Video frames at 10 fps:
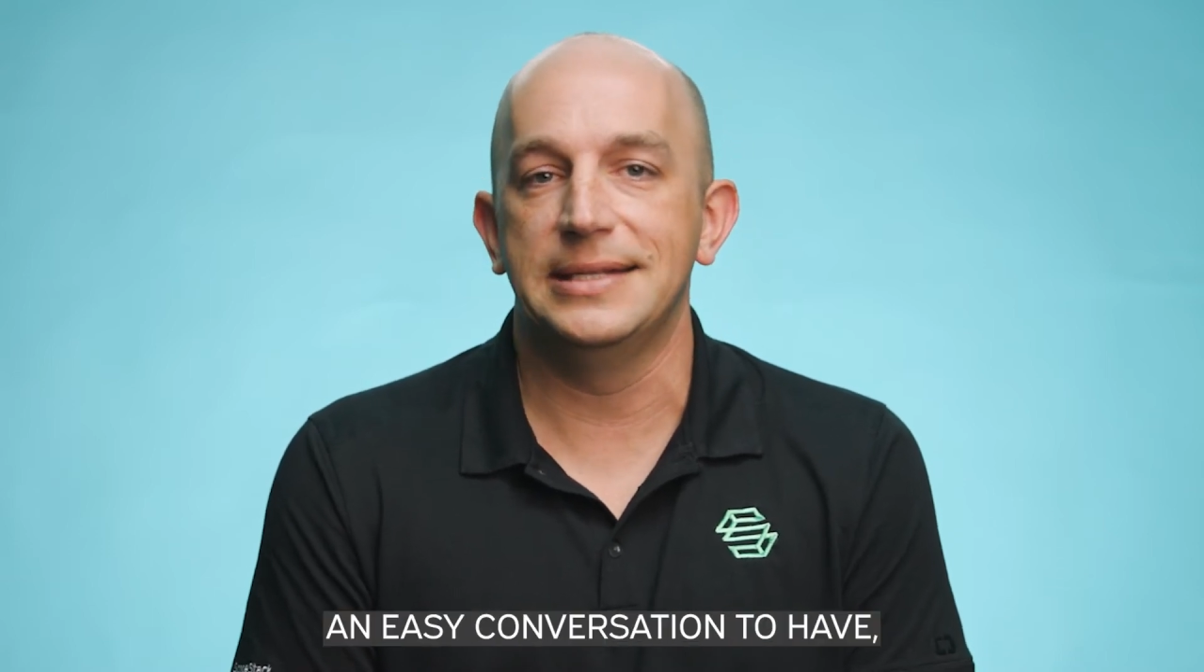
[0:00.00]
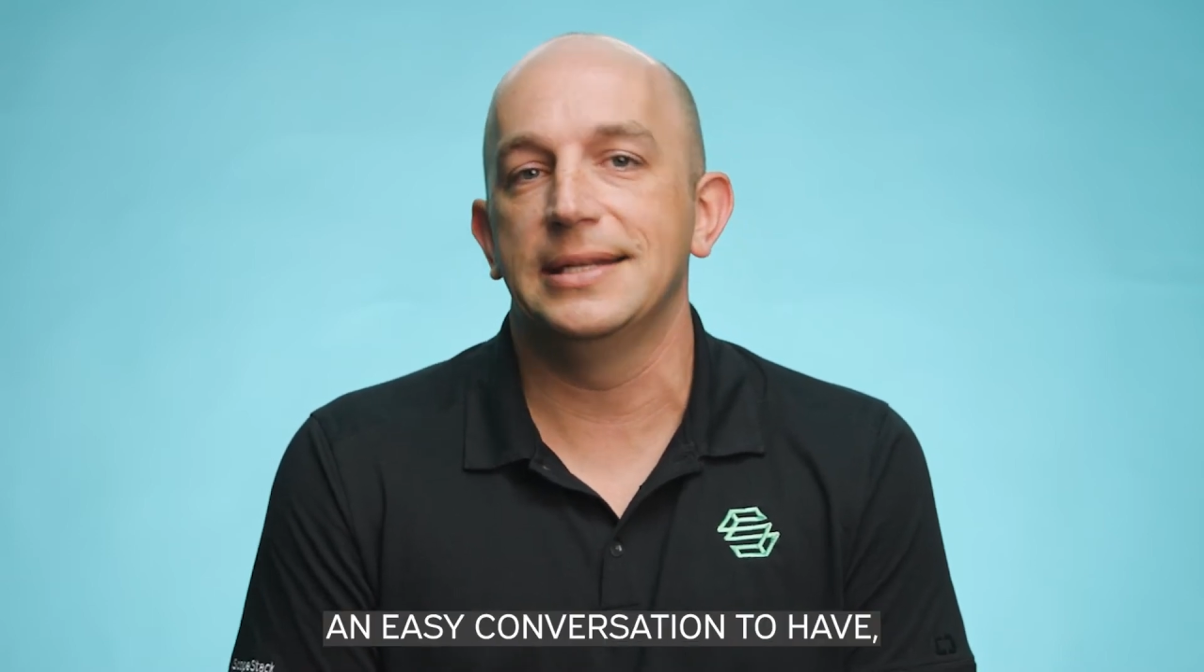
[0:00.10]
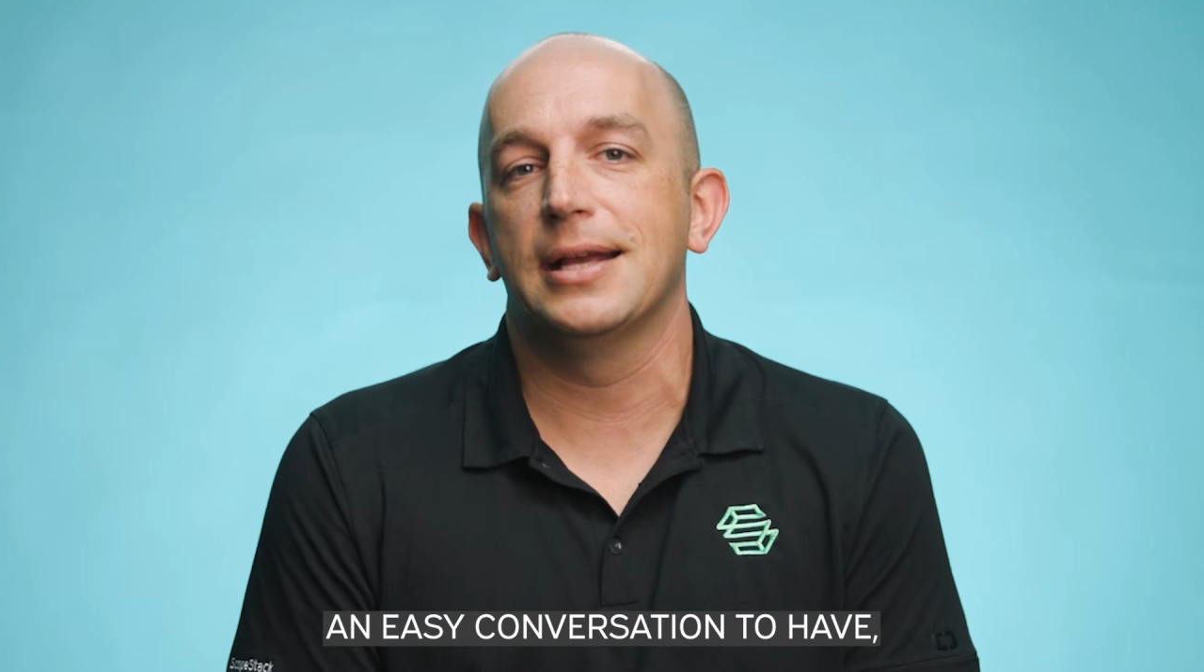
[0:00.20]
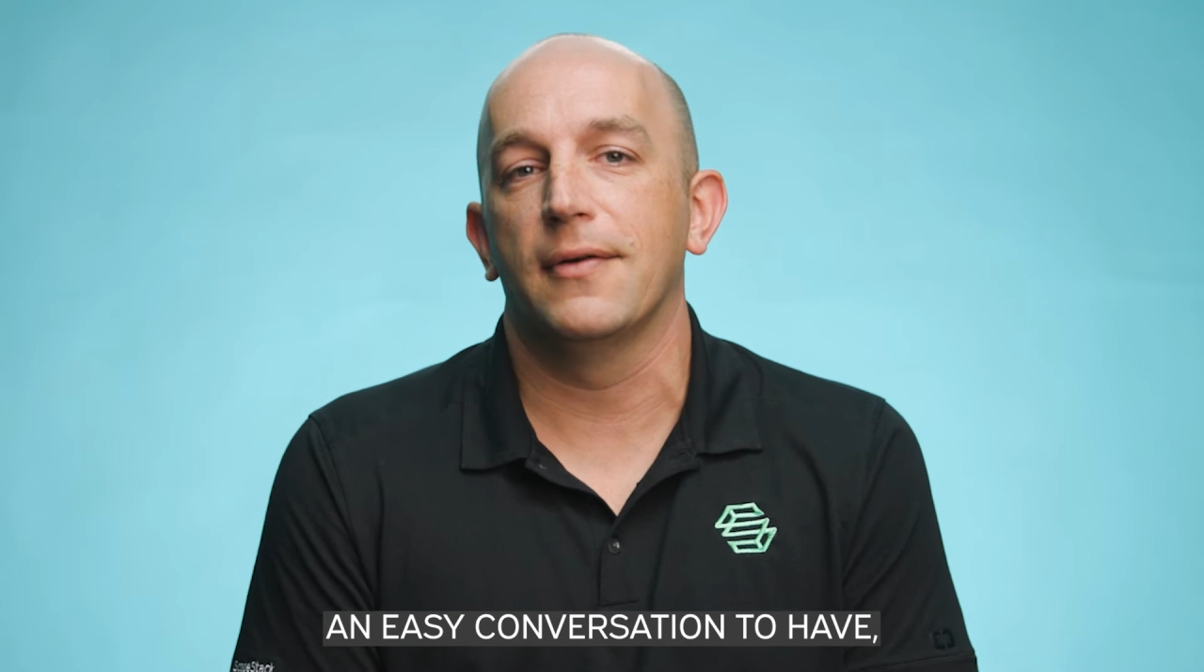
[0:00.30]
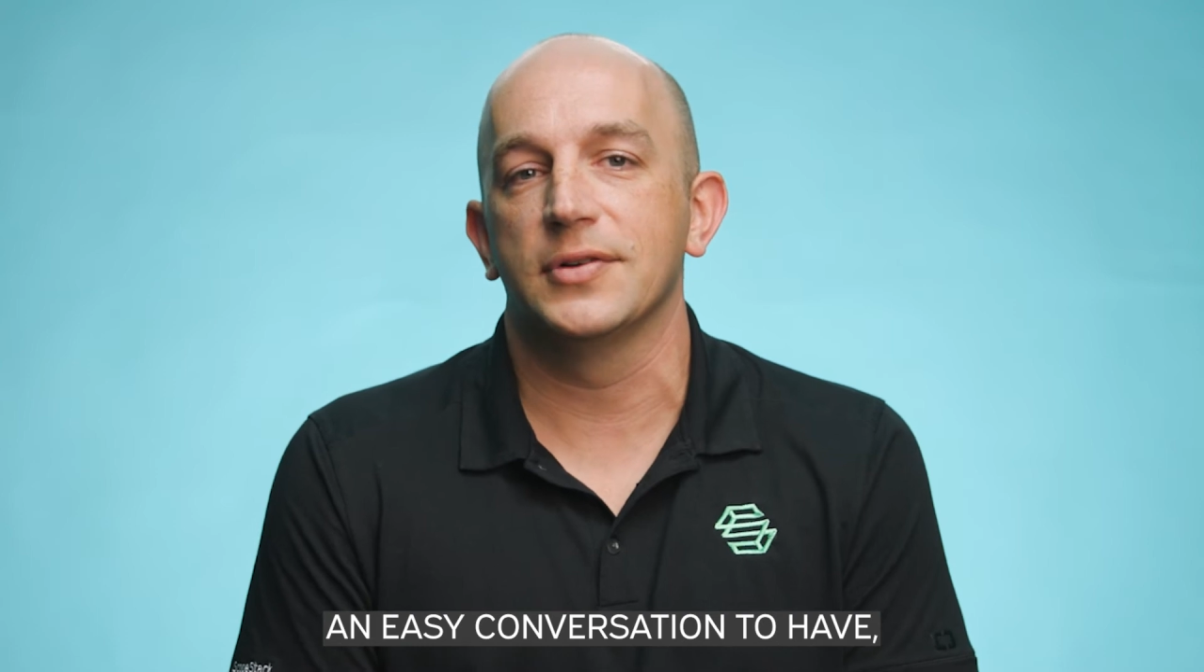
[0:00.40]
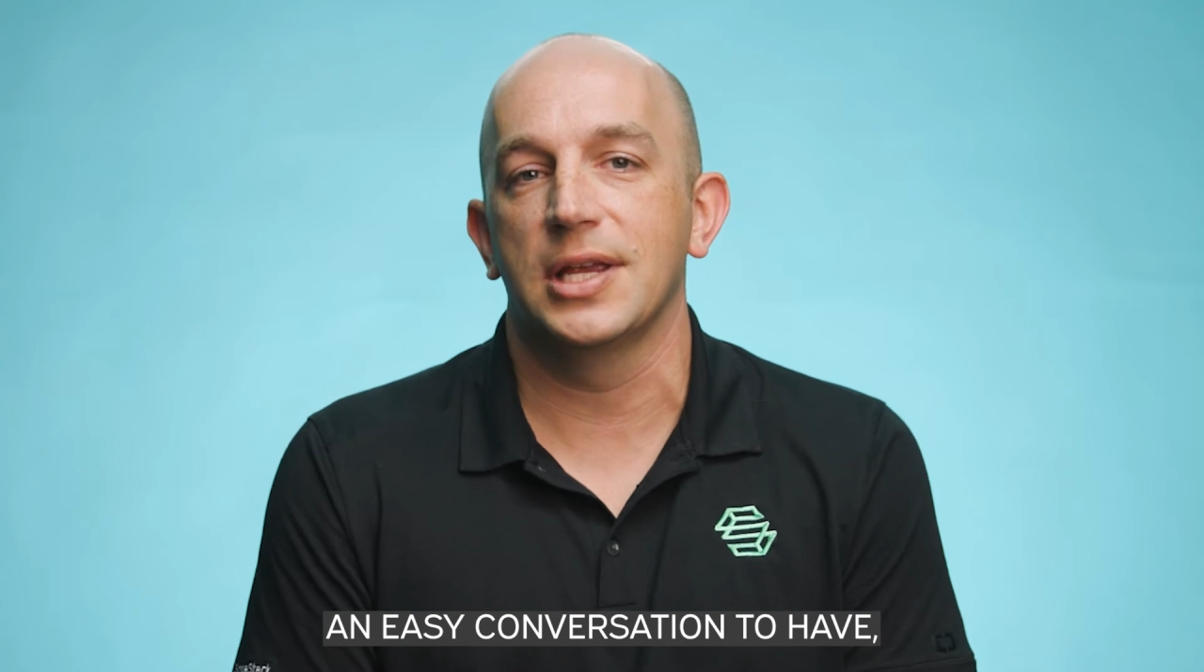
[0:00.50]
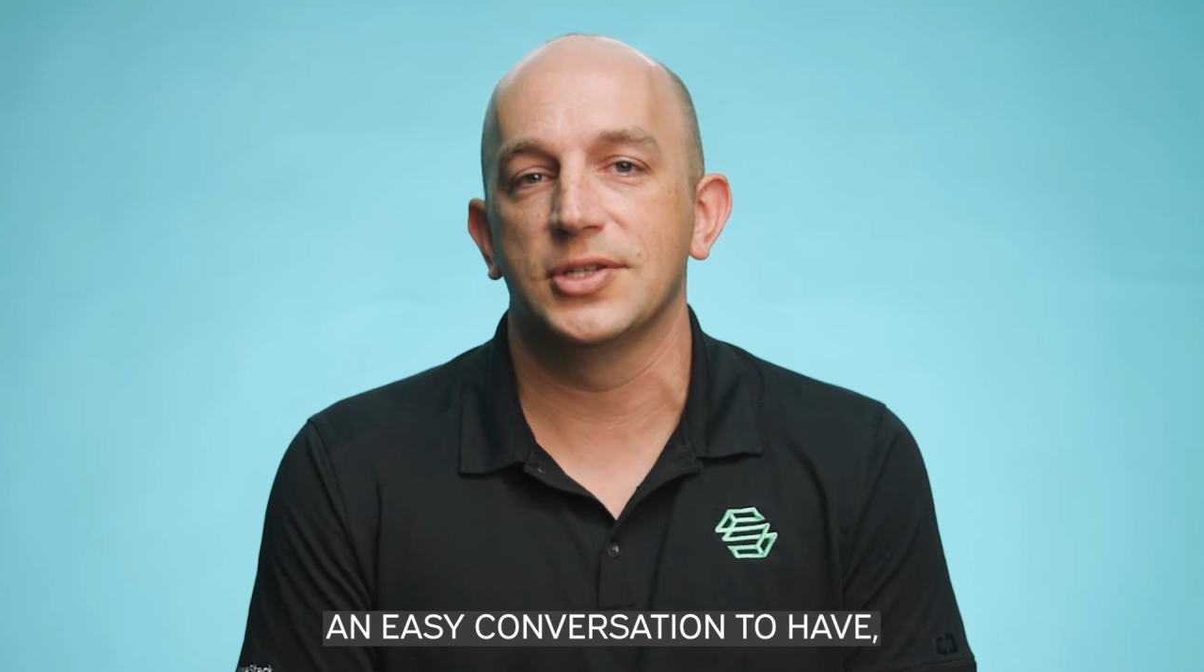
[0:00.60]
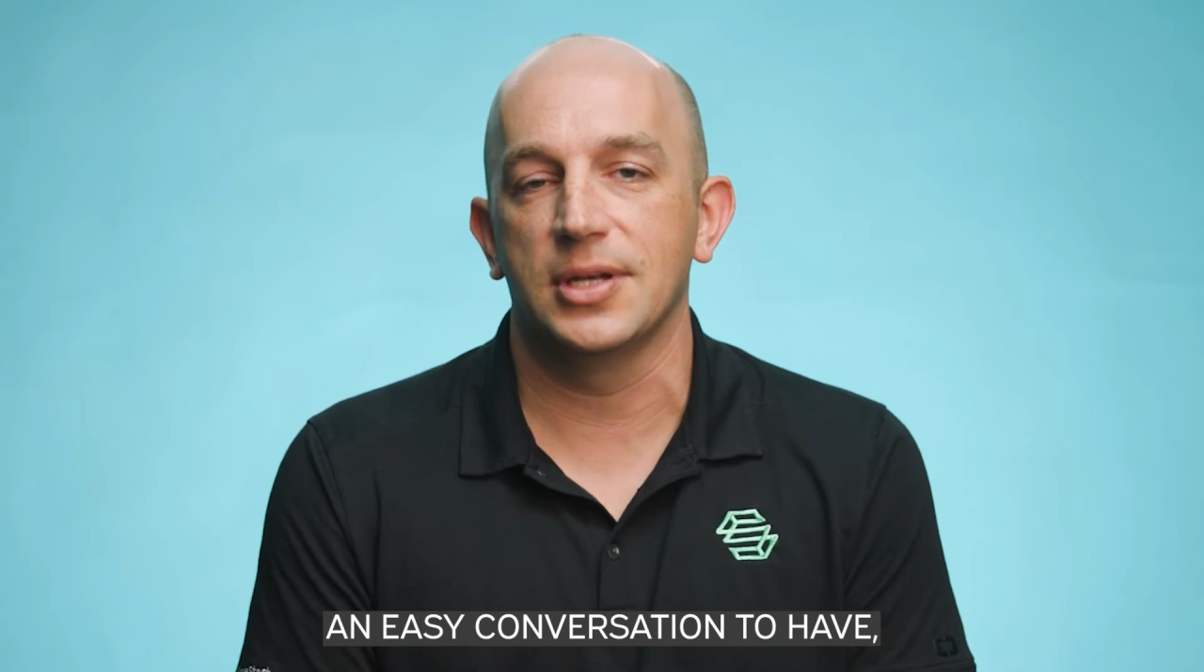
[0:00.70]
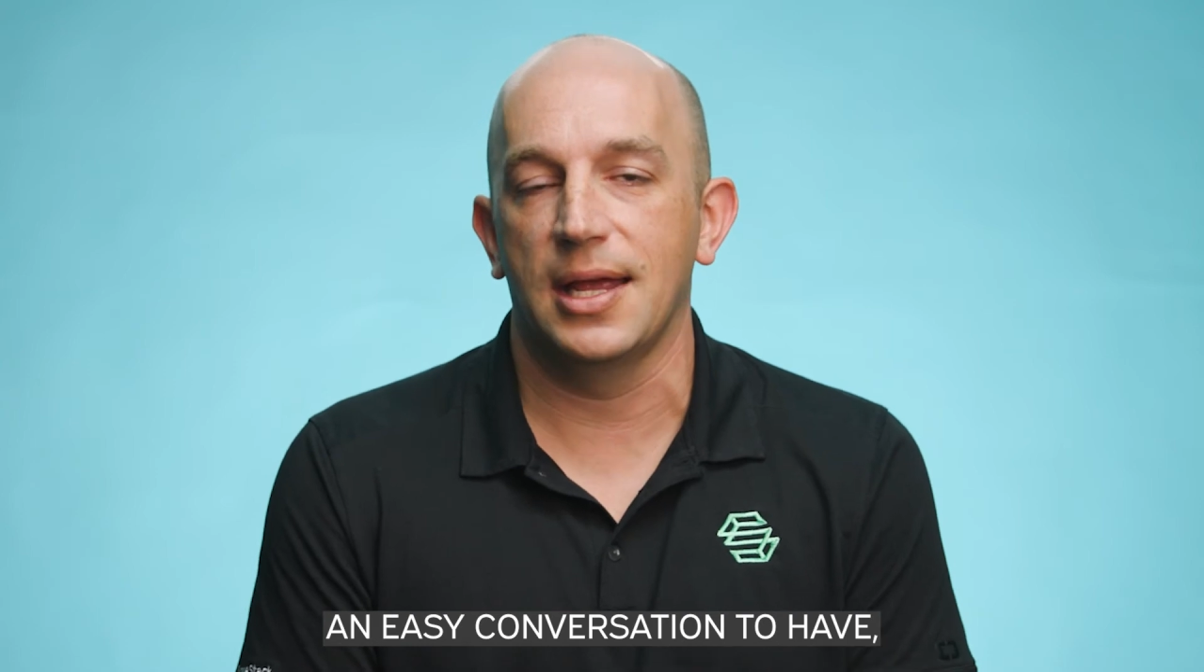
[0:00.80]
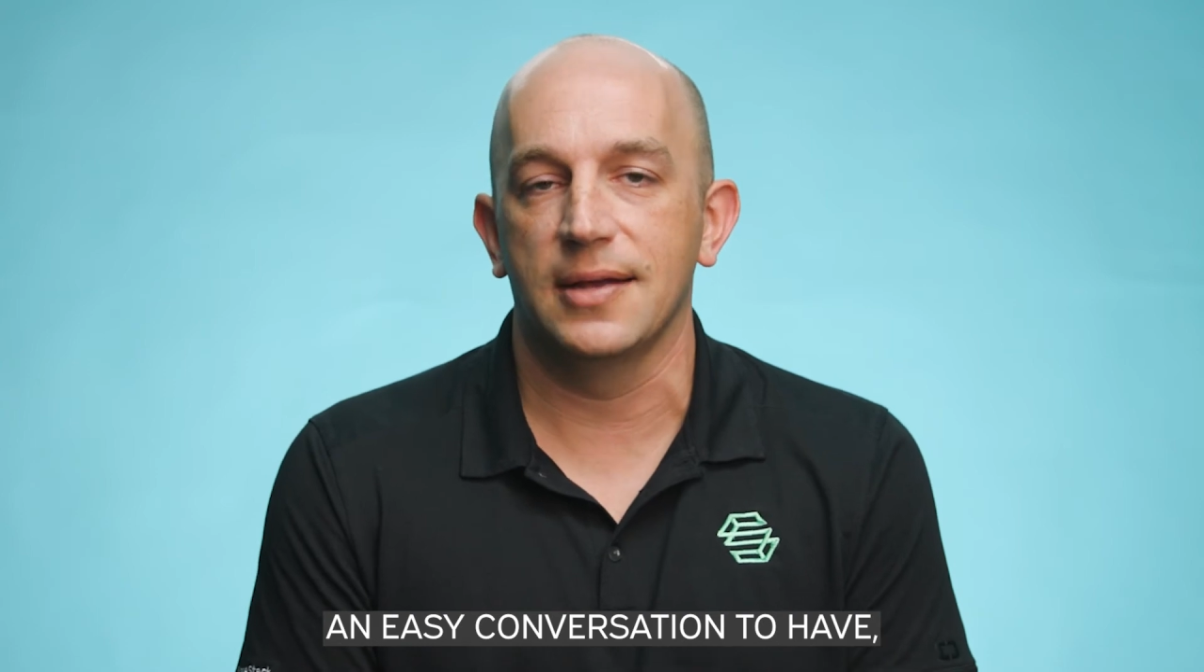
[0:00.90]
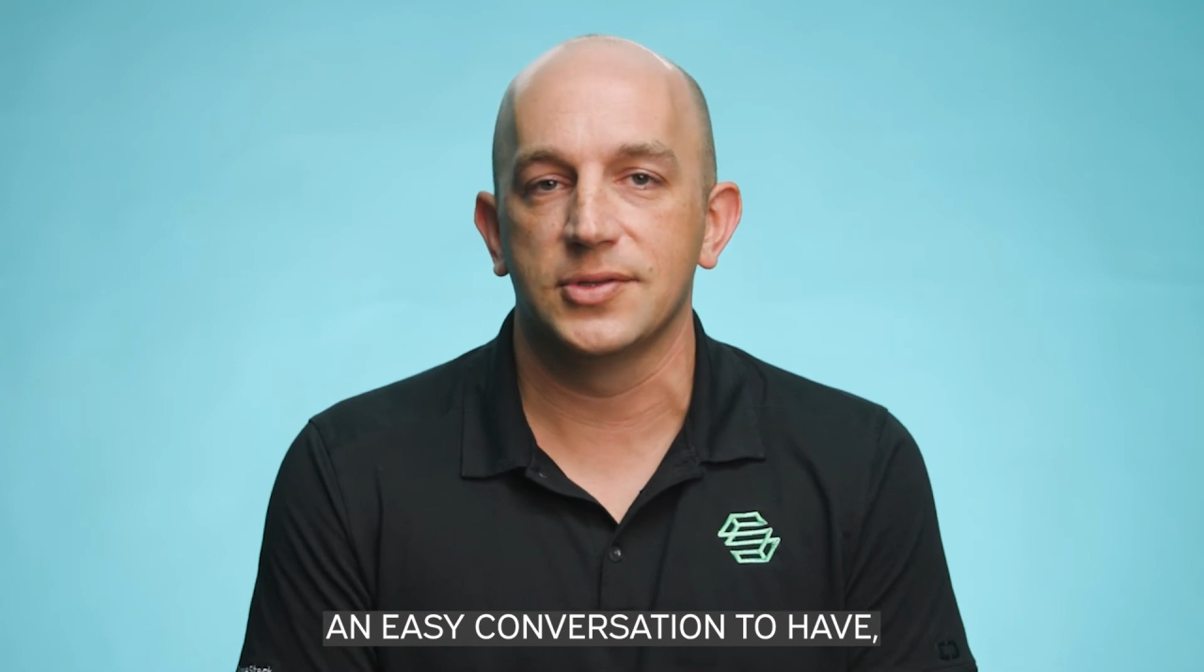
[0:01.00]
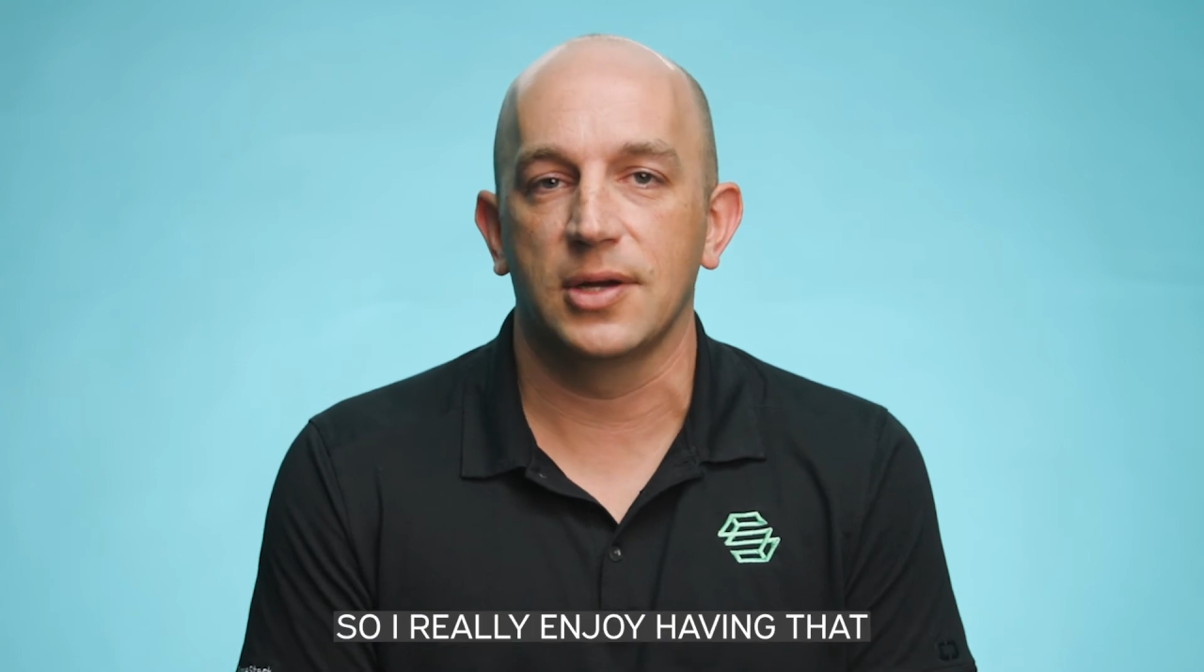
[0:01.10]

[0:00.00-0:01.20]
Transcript: easy conversation to have.